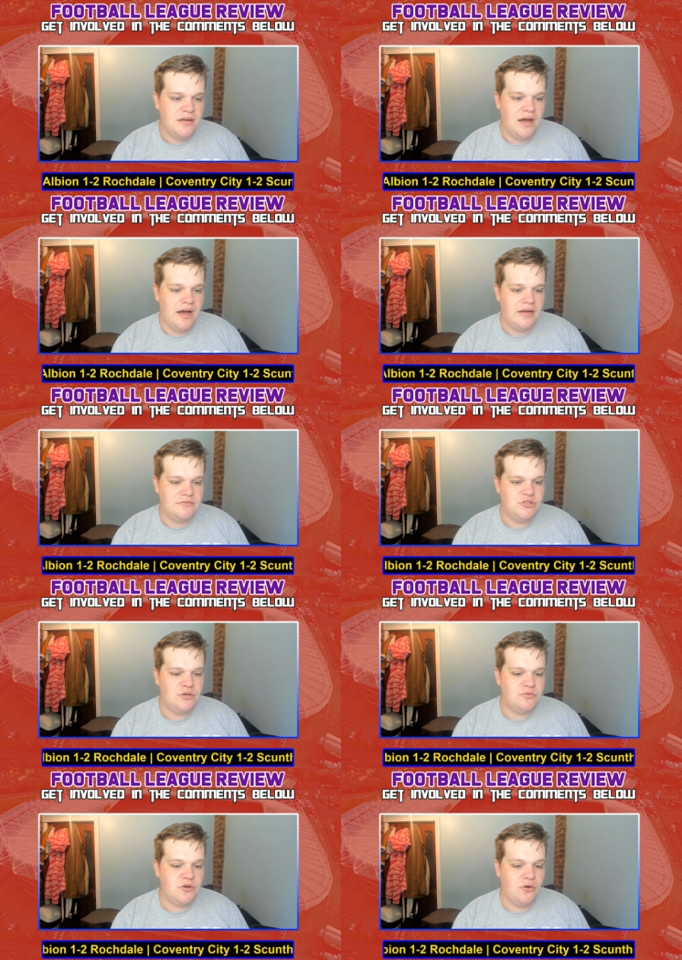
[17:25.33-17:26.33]

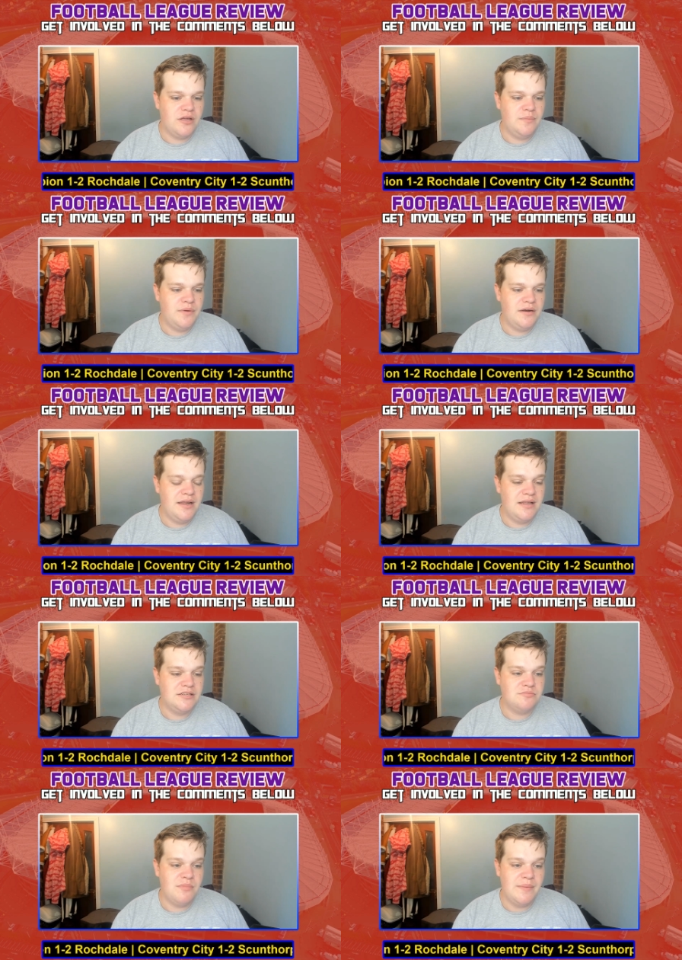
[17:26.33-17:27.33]
The goalkeeper
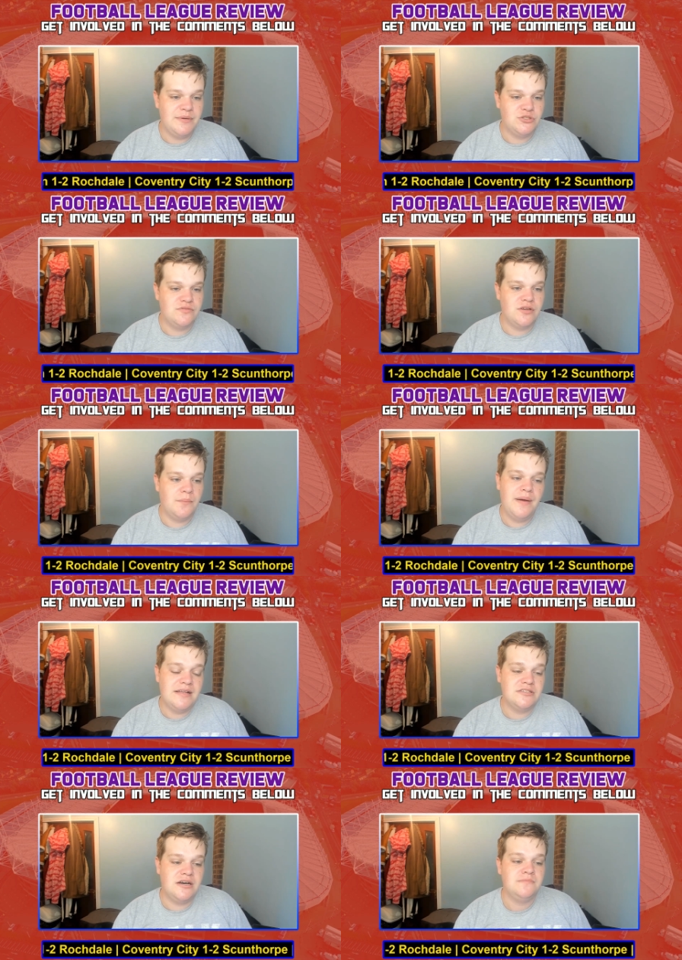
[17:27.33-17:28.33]
Lillis maybe should have done
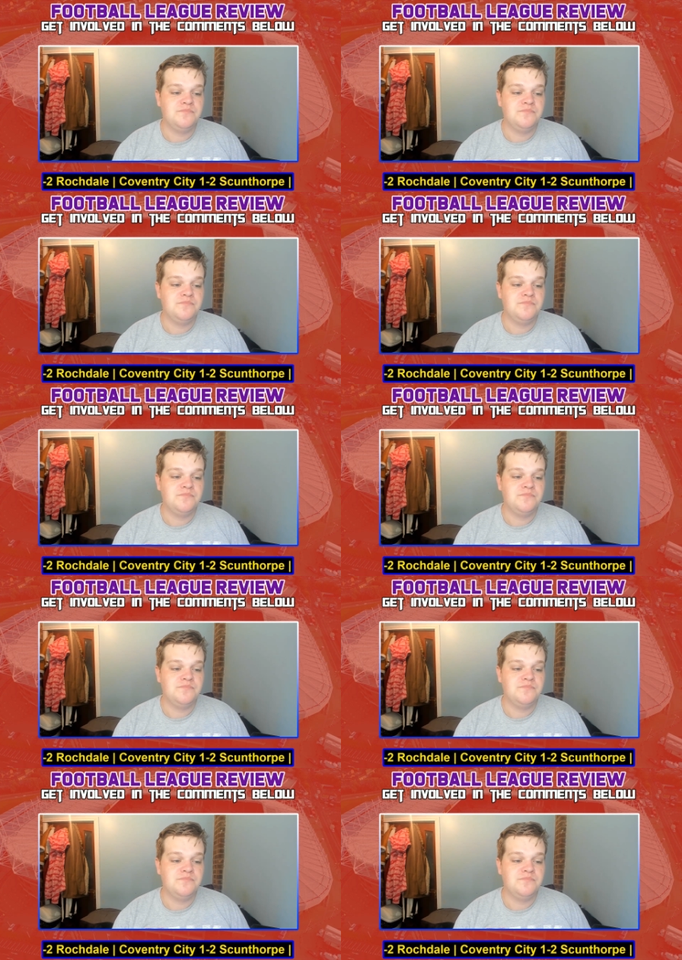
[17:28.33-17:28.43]
better,